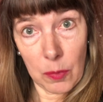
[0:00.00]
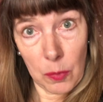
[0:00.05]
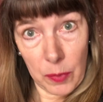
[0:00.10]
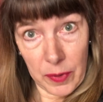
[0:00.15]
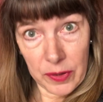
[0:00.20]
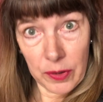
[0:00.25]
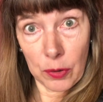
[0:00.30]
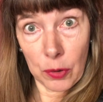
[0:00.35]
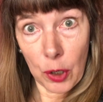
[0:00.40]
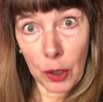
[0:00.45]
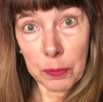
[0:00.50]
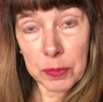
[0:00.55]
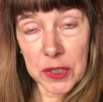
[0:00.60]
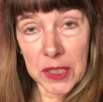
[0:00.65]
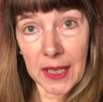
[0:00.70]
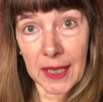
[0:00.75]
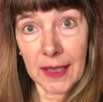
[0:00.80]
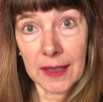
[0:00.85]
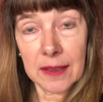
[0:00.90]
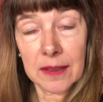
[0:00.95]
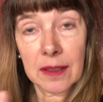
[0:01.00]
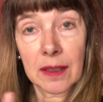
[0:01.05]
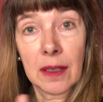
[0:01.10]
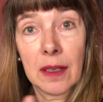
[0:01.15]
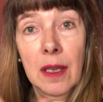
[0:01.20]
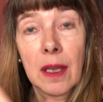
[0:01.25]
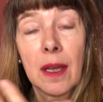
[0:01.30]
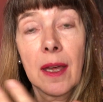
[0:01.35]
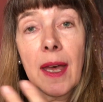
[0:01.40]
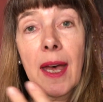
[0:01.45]
with an object
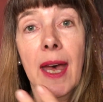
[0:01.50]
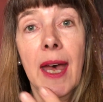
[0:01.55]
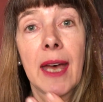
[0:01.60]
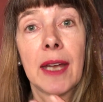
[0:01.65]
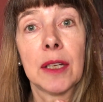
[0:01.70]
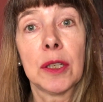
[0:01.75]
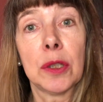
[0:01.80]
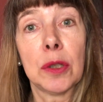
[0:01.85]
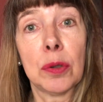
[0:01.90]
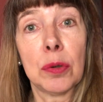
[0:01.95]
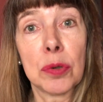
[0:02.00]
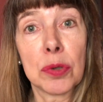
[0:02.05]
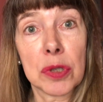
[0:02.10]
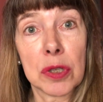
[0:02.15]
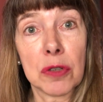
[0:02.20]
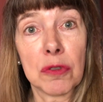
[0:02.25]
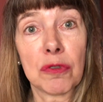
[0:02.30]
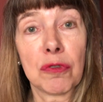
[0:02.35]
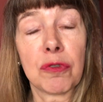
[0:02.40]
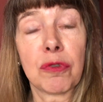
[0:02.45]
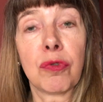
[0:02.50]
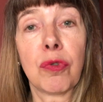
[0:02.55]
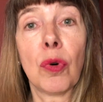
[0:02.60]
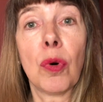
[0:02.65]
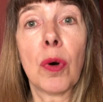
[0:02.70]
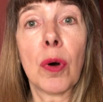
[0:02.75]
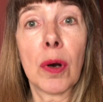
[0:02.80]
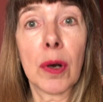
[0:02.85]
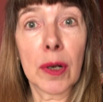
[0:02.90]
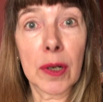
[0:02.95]
and use it
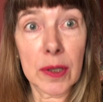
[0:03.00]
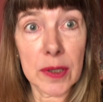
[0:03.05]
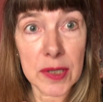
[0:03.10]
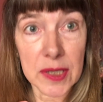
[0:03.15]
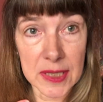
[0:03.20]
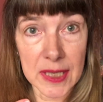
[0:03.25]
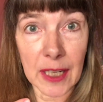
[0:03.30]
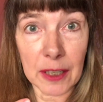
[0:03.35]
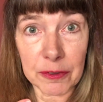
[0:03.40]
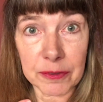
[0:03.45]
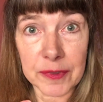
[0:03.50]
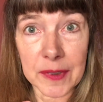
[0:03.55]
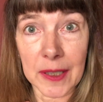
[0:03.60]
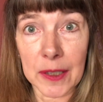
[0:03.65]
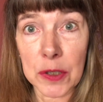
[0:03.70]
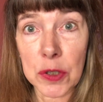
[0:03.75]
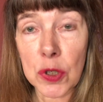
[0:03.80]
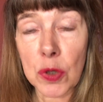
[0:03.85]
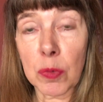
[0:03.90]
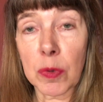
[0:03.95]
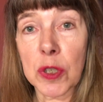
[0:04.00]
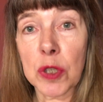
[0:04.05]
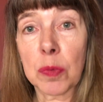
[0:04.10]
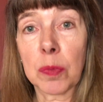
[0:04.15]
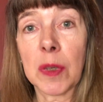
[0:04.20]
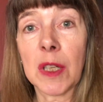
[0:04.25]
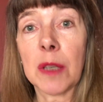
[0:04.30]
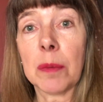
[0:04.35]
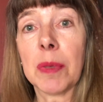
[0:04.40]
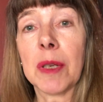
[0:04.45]
for self-touch, which
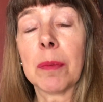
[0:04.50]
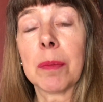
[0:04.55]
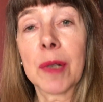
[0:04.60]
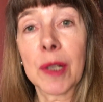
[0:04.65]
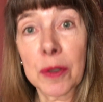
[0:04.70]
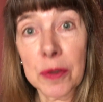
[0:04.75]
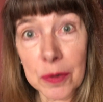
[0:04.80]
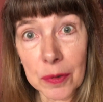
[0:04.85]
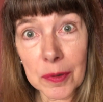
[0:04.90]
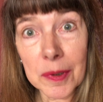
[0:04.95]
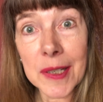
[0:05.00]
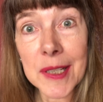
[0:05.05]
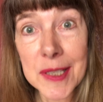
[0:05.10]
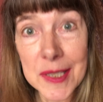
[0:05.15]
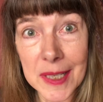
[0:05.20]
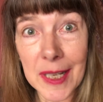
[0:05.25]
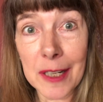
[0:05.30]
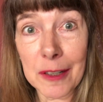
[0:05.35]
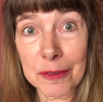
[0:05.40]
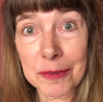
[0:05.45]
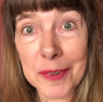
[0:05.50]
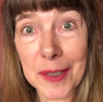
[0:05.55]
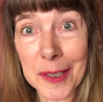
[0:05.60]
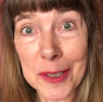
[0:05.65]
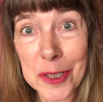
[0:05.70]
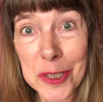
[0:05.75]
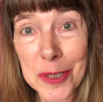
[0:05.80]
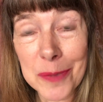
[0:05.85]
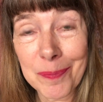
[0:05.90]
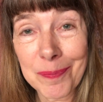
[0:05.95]
will be platonic
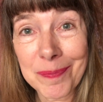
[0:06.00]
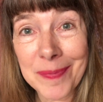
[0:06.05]
self-touch.